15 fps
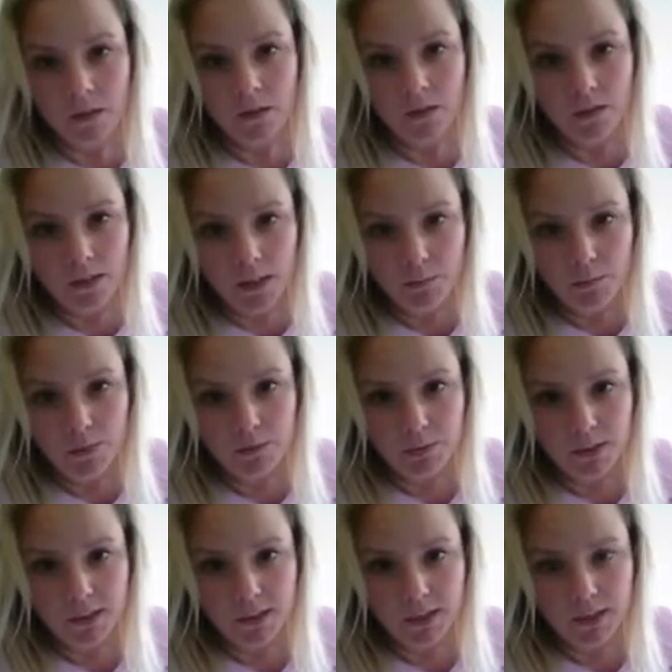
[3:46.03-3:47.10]
They multiply
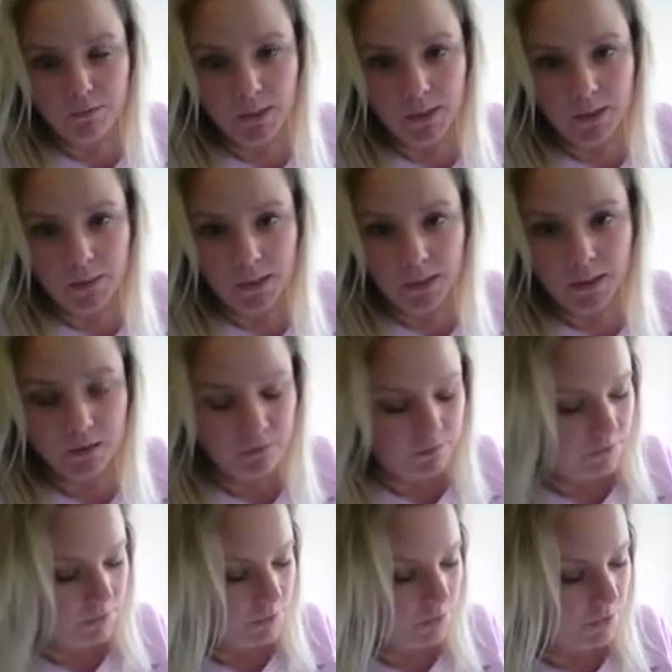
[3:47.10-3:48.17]
to give me 12.
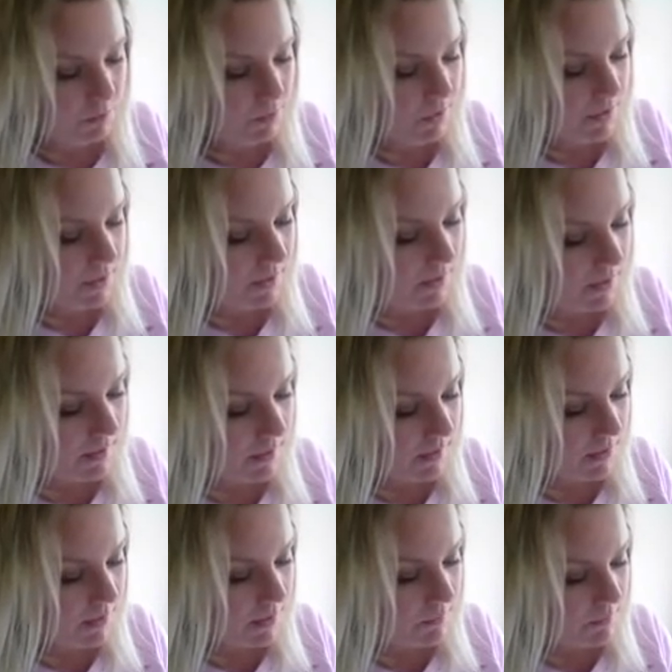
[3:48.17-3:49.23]
2 plus 6
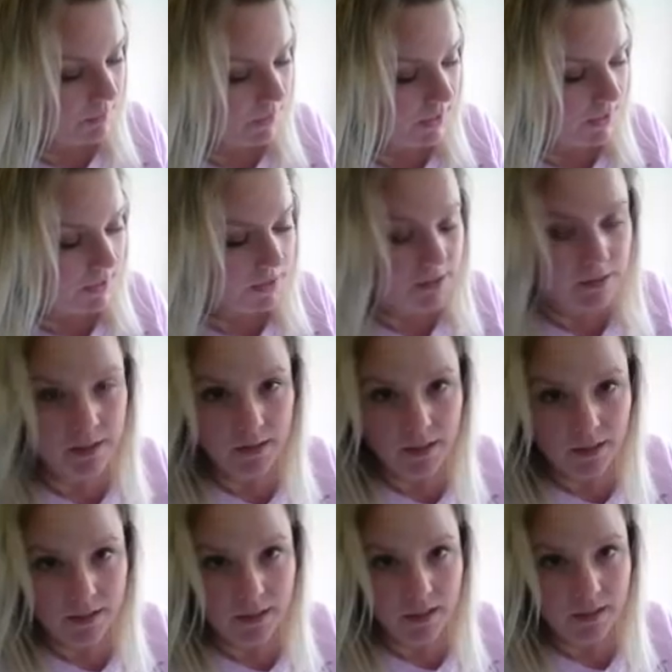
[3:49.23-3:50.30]
gives me 8. Is
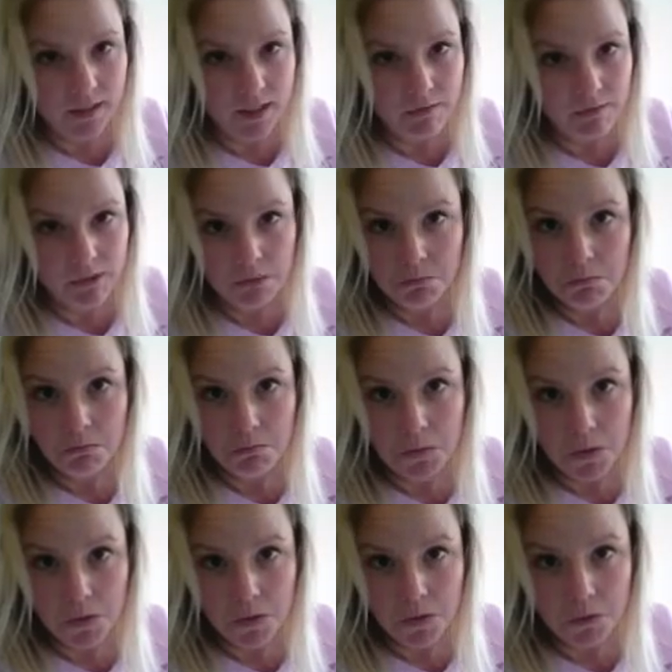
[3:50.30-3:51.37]
that 7?
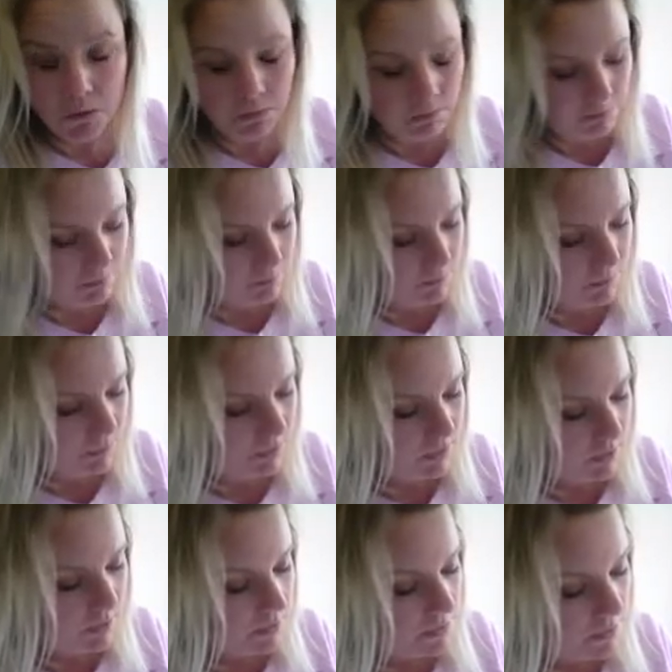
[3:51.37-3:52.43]
No.
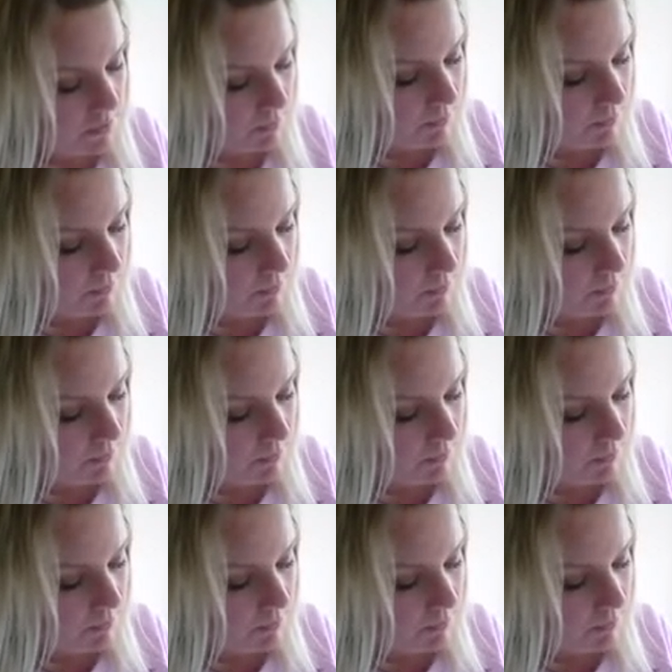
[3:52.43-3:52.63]
3